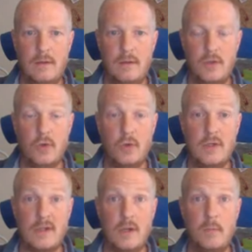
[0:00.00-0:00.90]

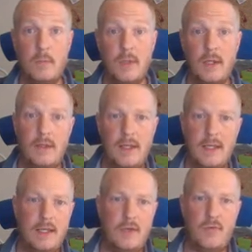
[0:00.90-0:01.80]
insurance company and they
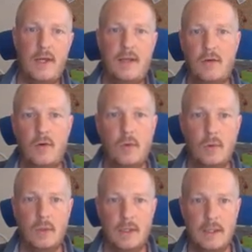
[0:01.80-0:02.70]
can track the
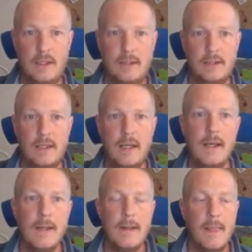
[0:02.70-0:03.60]
whole case.
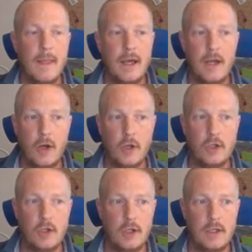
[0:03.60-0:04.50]

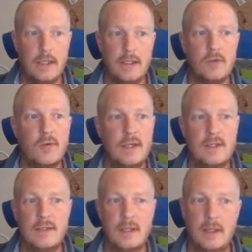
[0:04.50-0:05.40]
Another
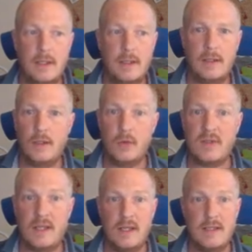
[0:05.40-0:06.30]
interesting
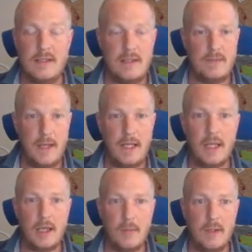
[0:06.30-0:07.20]
use case is
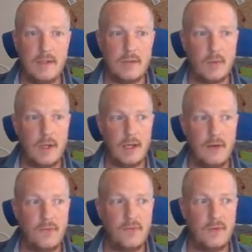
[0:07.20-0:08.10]
medicaments. We
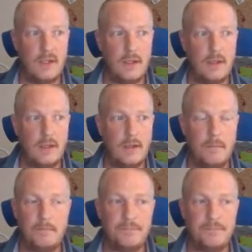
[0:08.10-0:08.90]
have in